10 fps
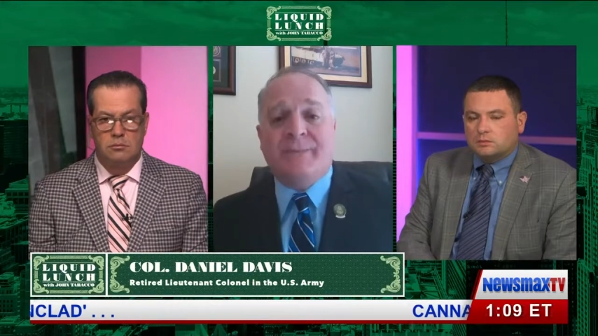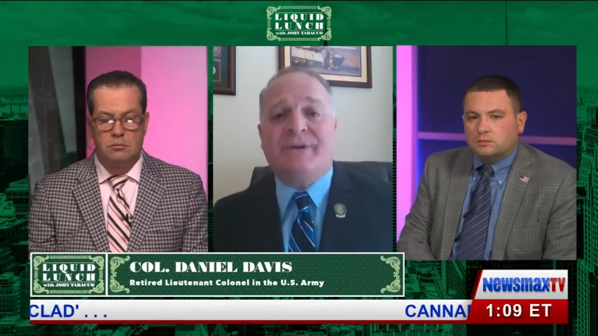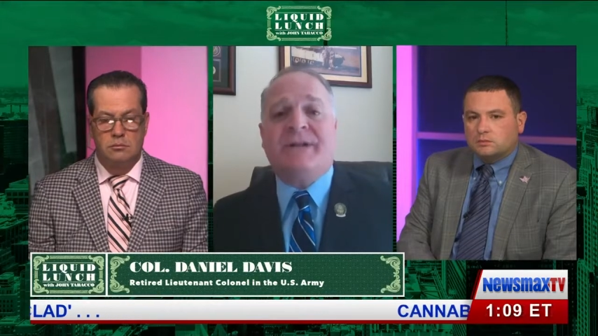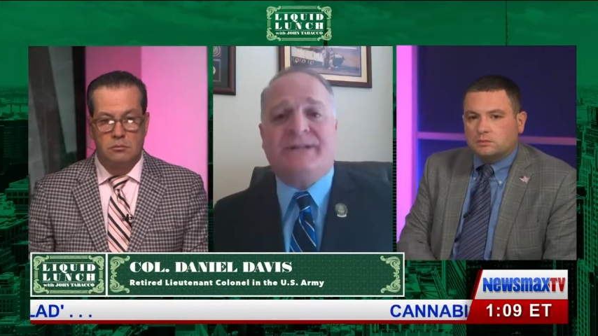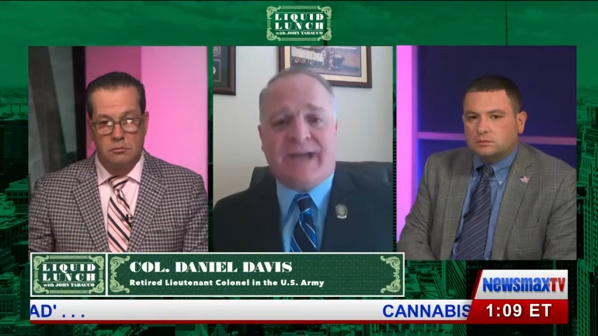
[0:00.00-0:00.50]
Speaker 1: an
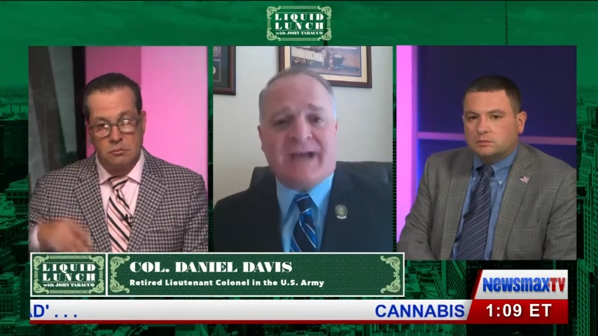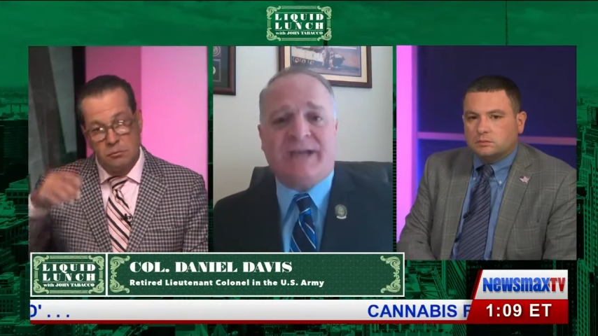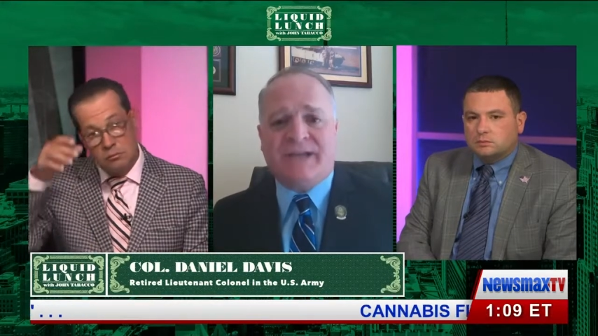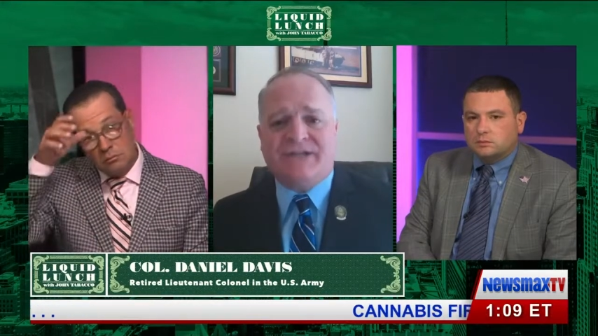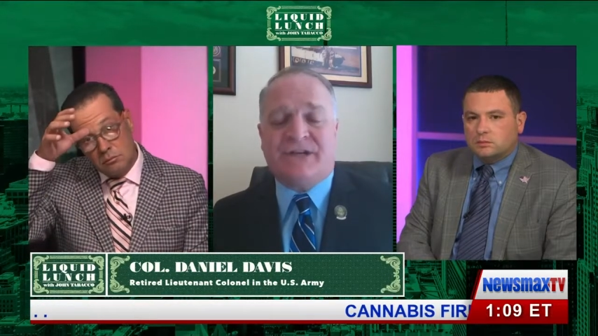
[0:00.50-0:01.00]
imminent attack
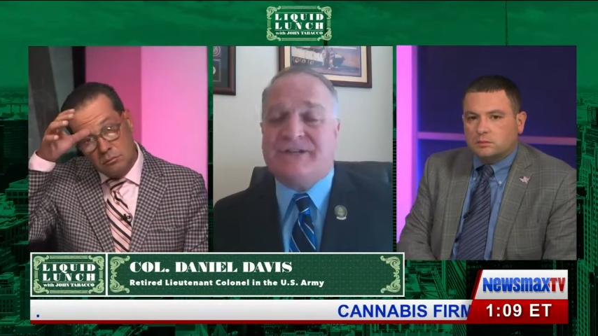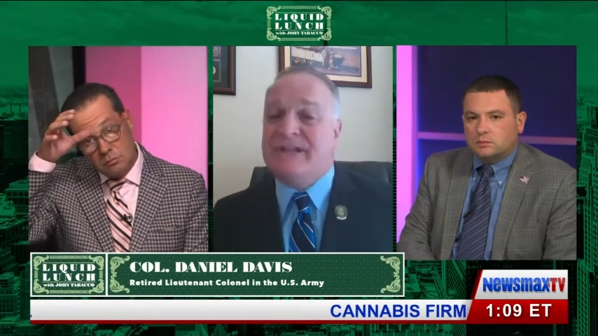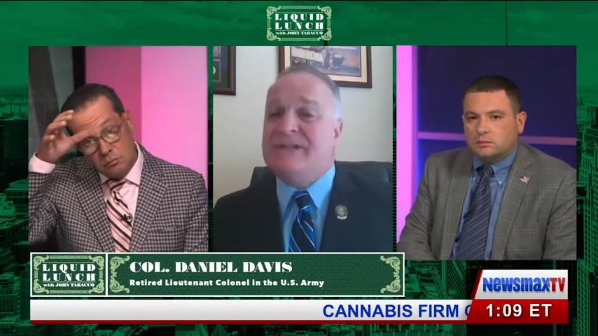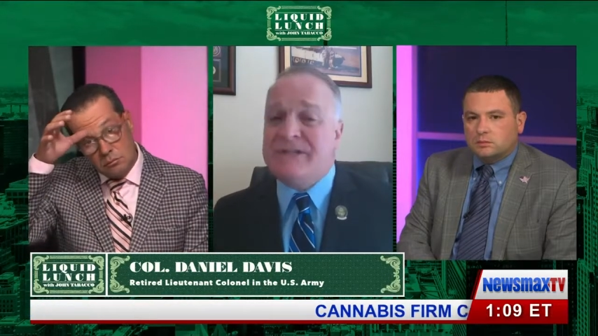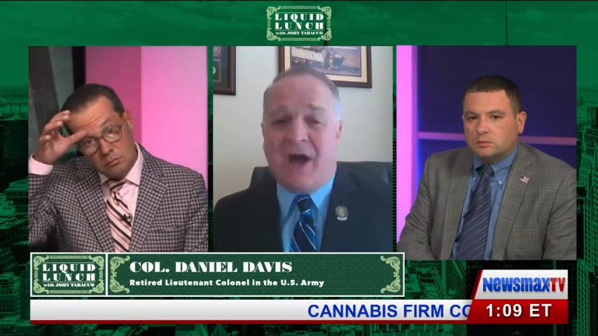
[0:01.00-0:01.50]
against us.
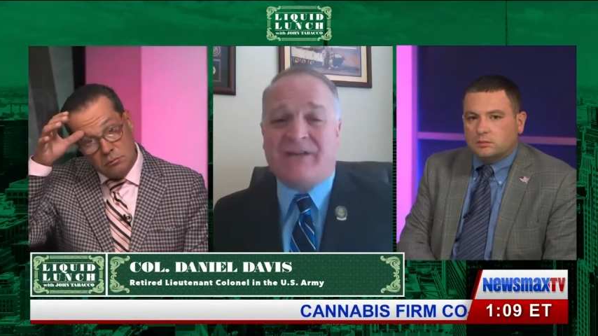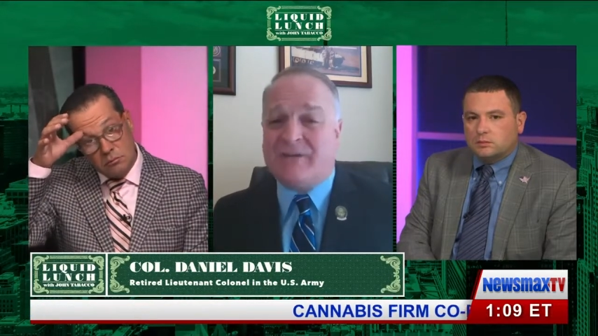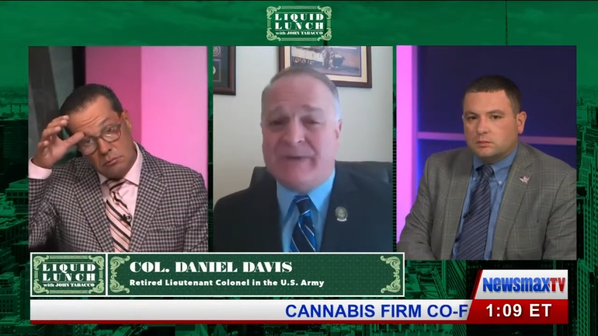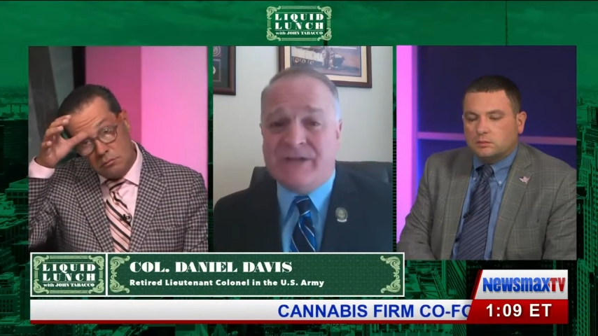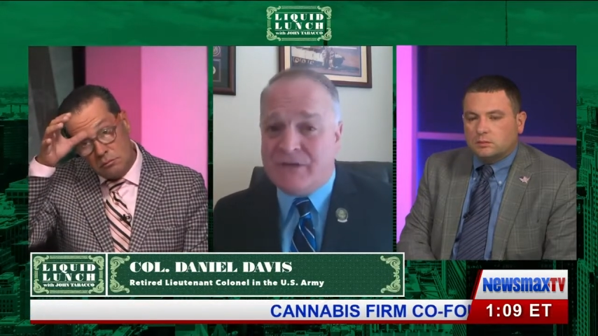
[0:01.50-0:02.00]
It's not
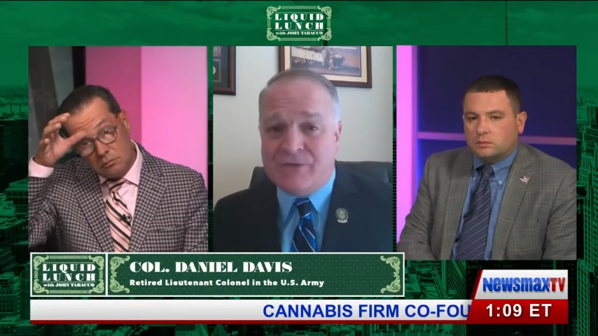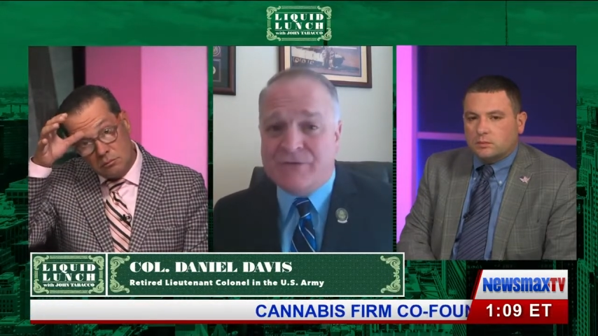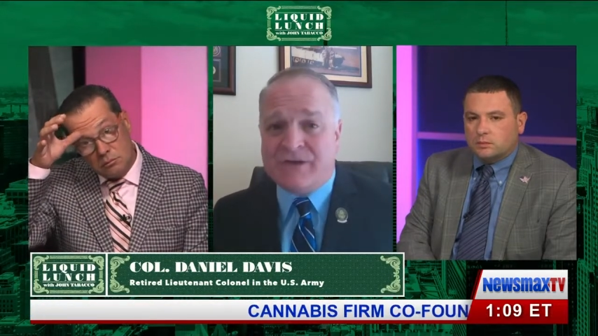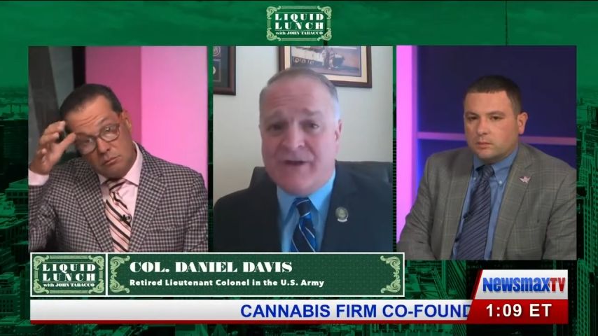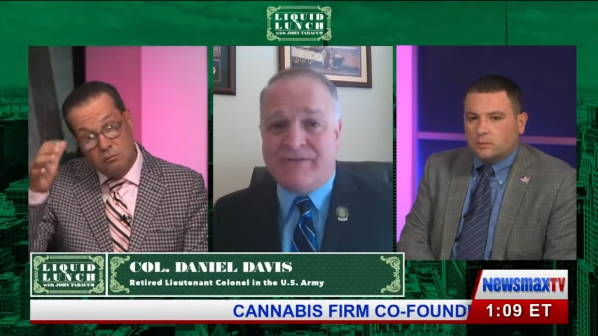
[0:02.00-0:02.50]
to be
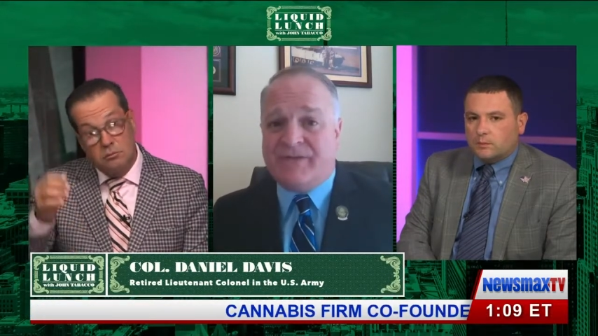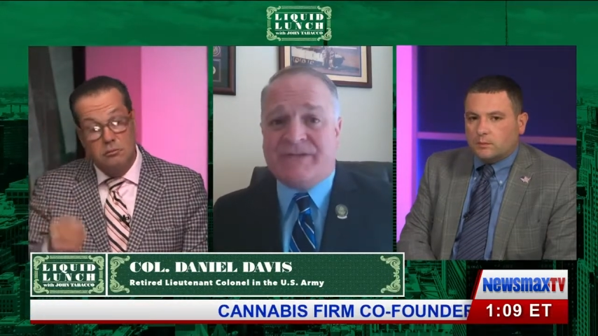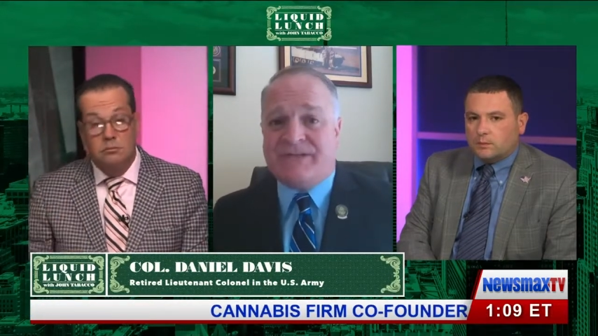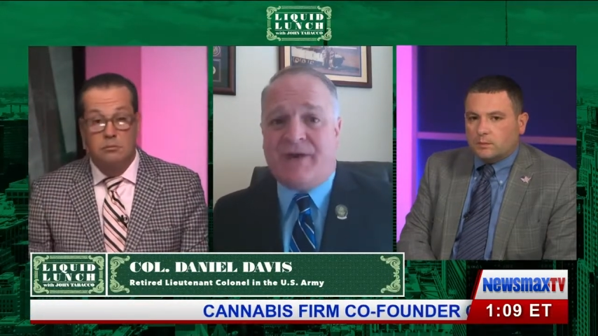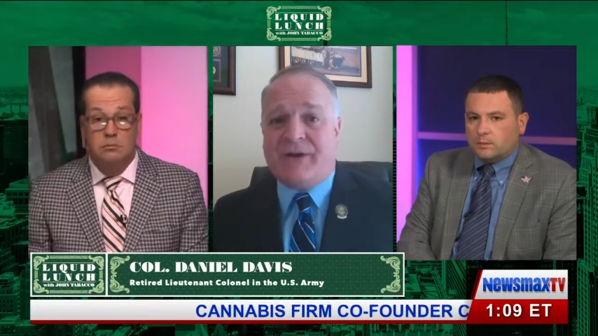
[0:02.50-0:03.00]
used for
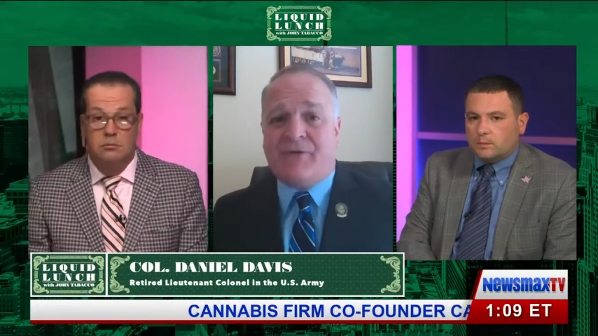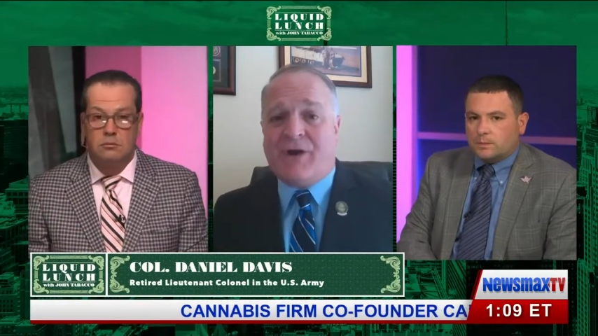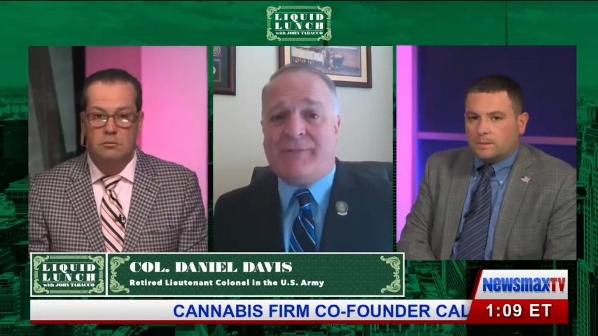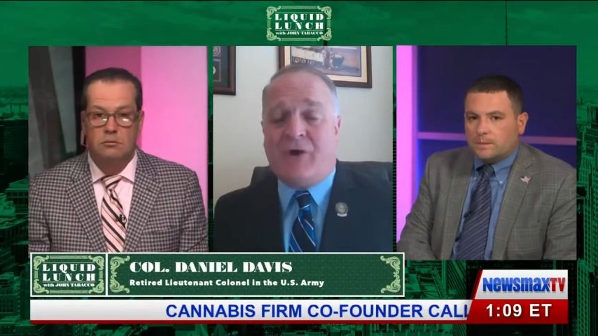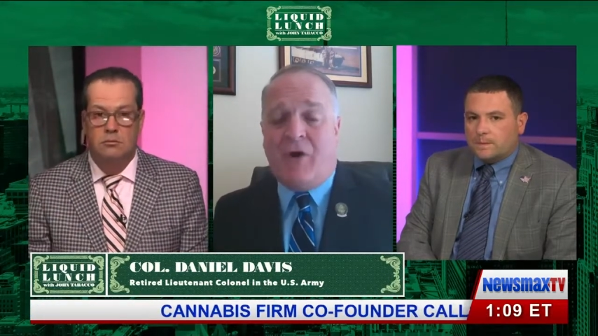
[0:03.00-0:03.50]
the Saudi
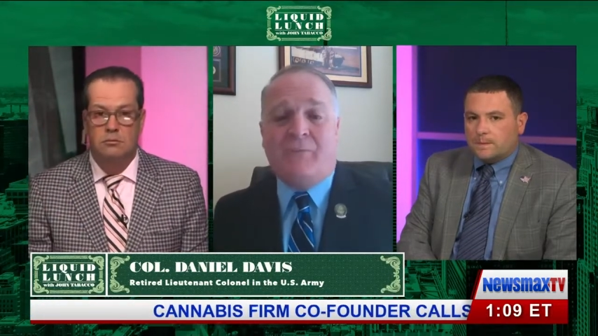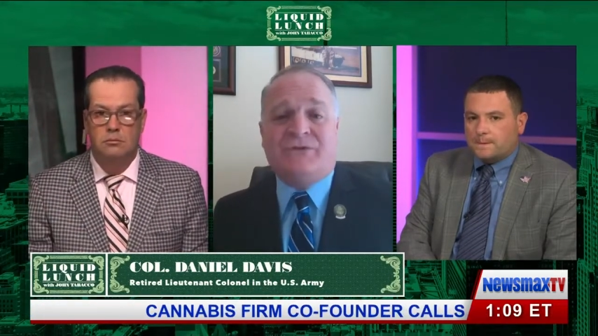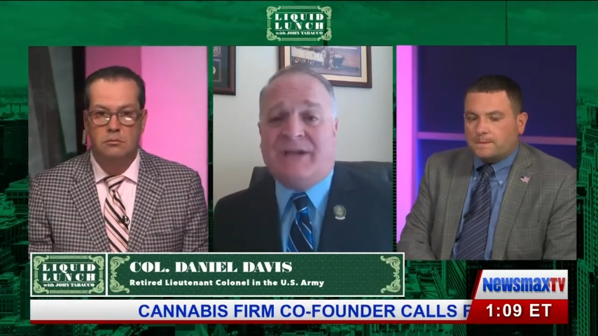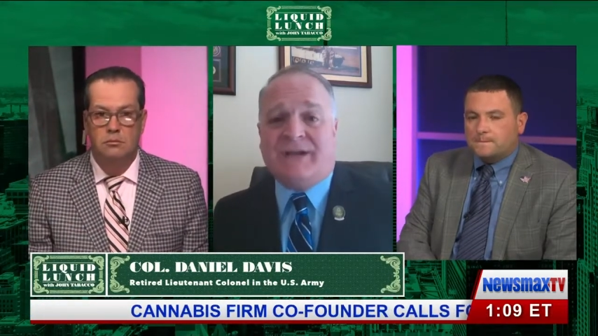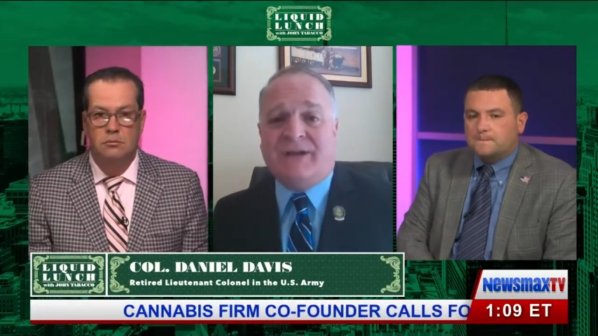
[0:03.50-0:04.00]
Arabia,
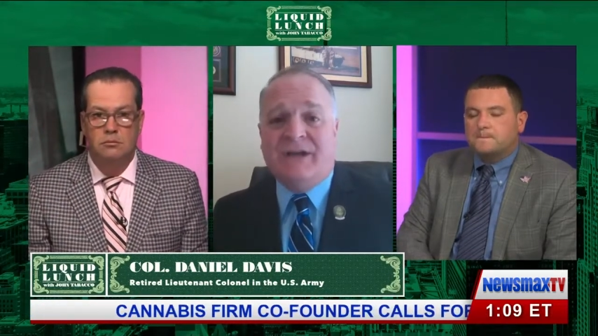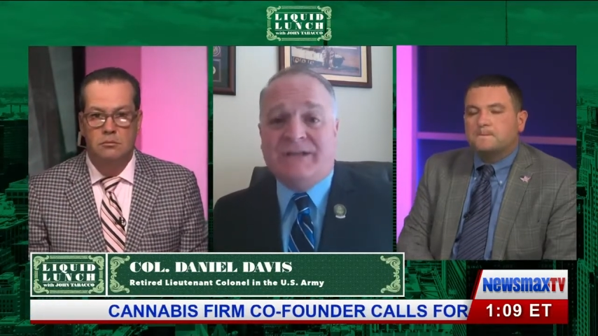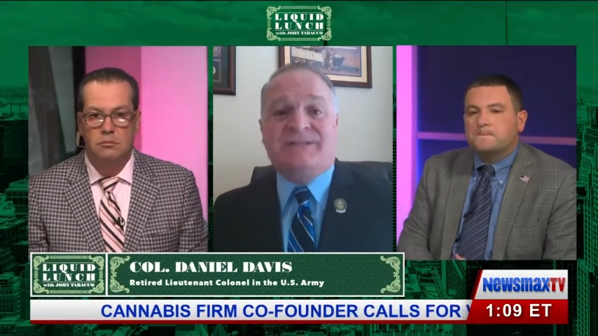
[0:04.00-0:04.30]
almost like a